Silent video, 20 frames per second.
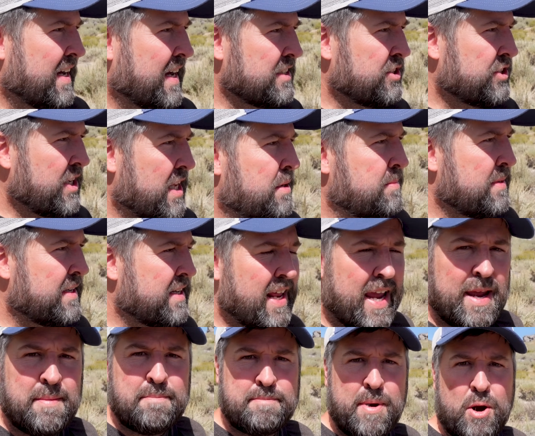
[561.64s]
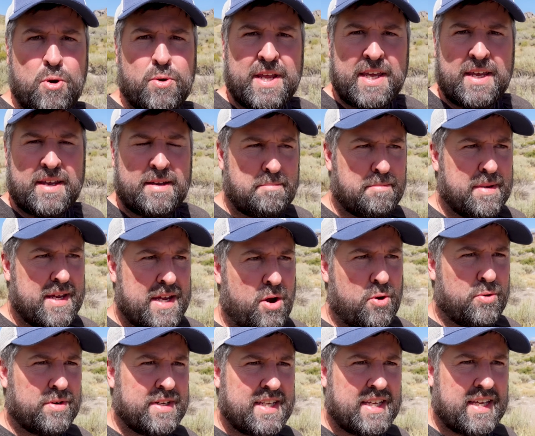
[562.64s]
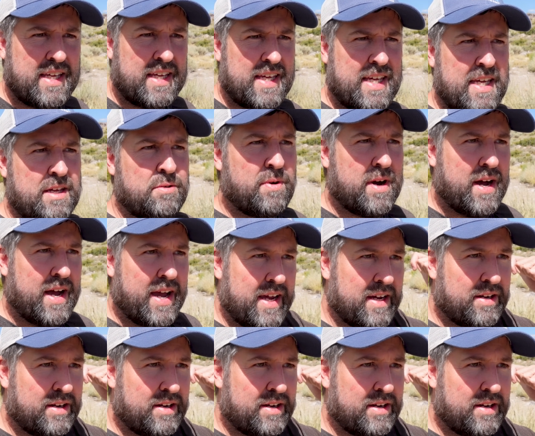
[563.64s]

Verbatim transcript: A gentleman named Bodie, B-O-D-E-Y,